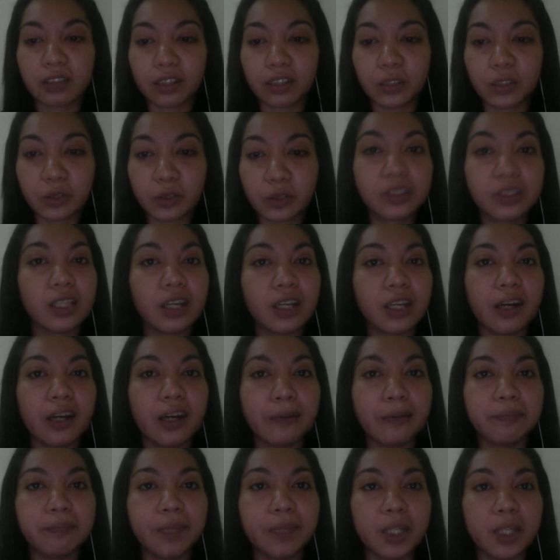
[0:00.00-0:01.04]
good
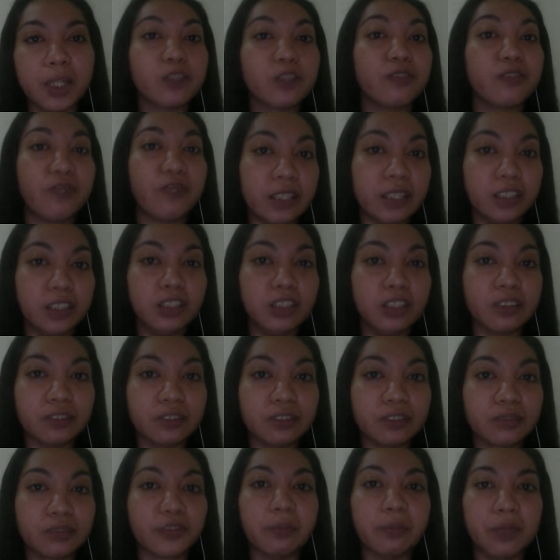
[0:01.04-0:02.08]
venue
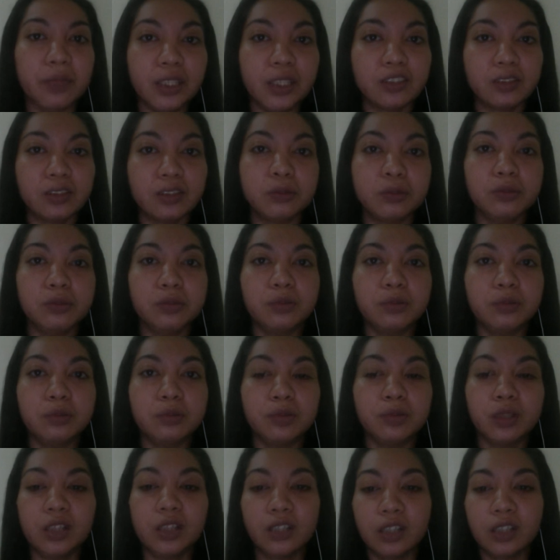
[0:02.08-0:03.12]
for me
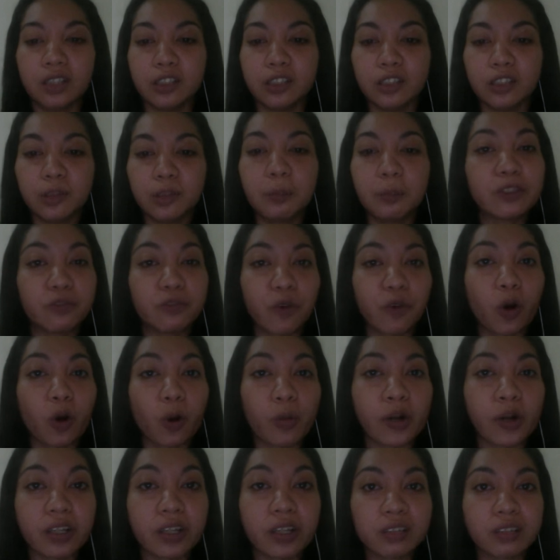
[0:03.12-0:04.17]
to put
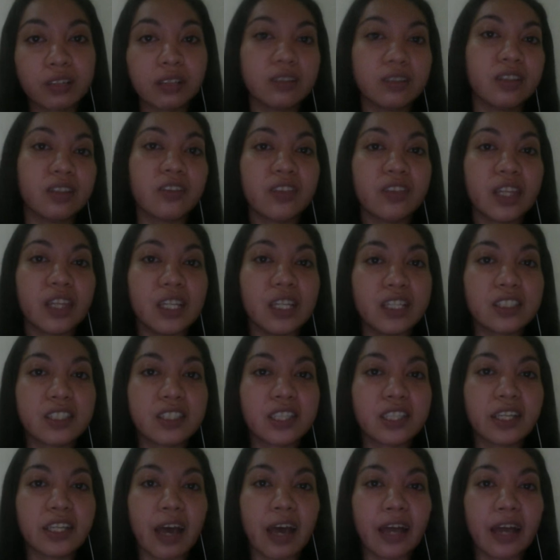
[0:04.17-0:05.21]
forward the things
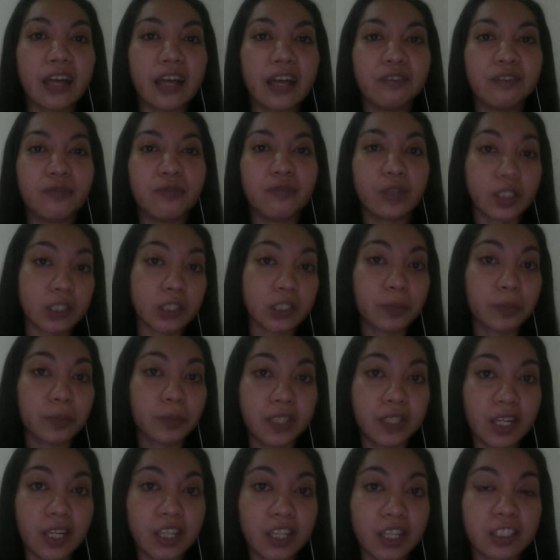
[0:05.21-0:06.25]
that I've
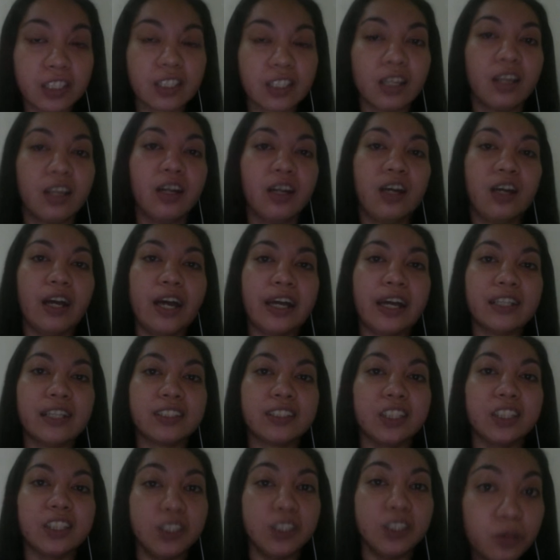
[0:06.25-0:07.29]
experienced as
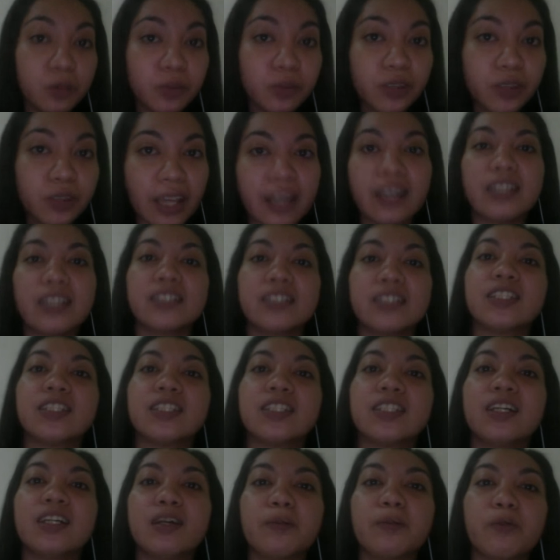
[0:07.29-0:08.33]
a youth and as
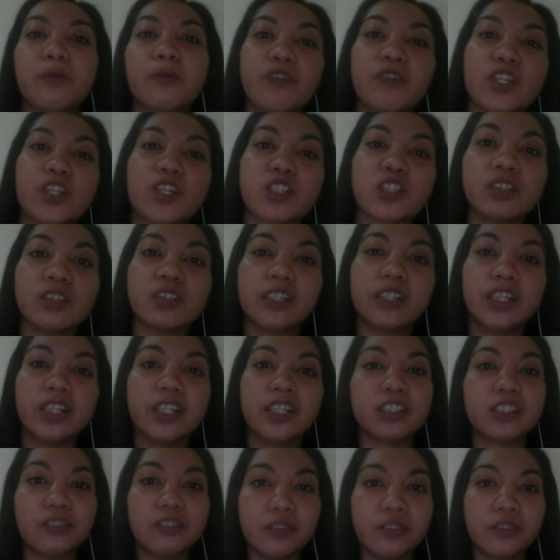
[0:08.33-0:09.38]
a professional
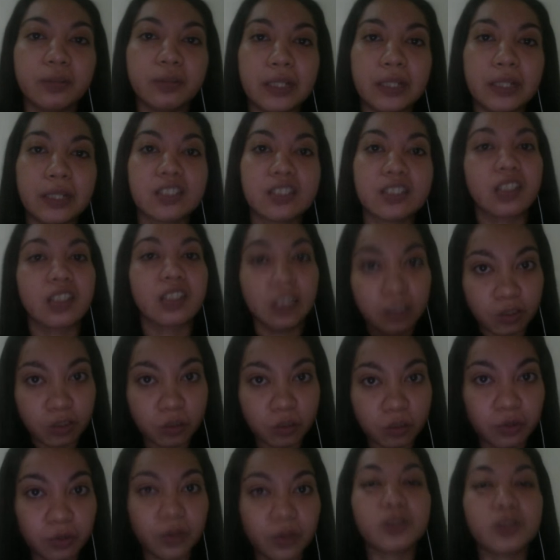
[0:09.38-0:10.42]
here in the Philippines
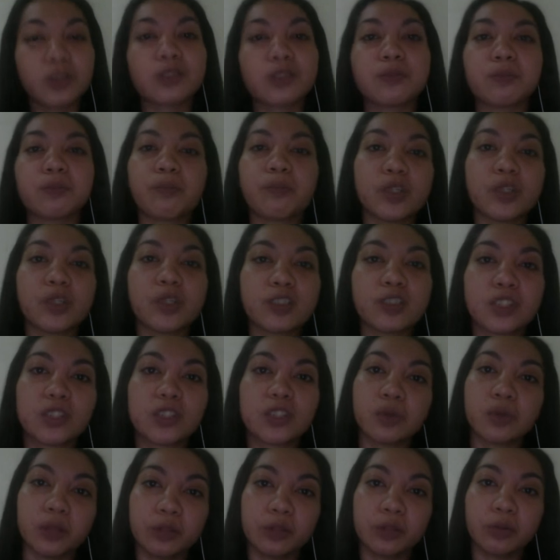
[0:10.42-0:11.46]
to those
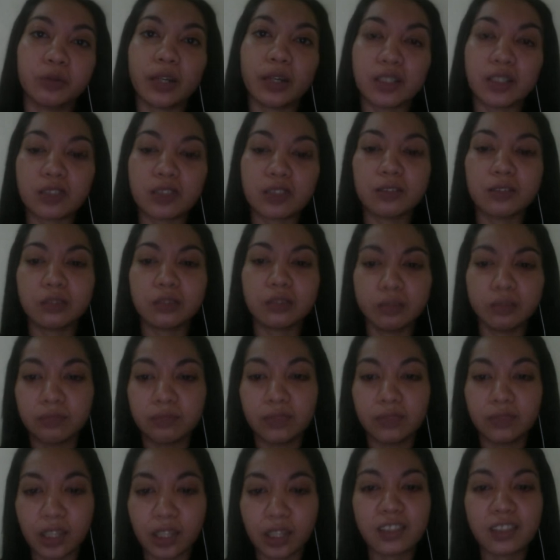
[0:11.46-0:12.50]
partners worldwide. So
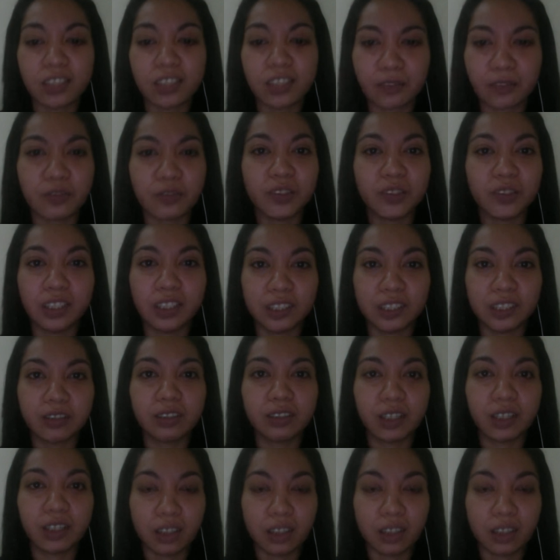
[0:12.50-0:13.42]
it's definitely a good